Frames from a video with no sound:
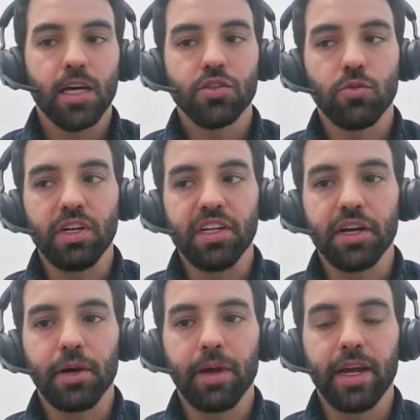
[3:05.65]
So we
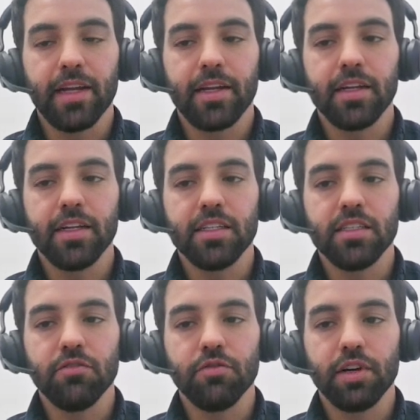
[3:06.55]
integrate these
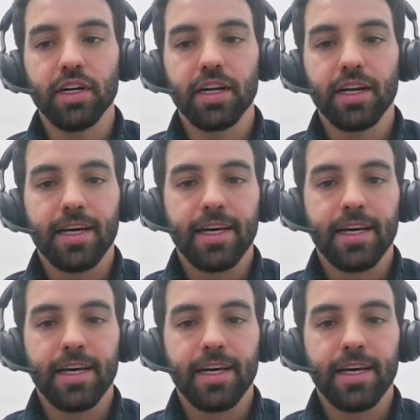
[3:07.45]
different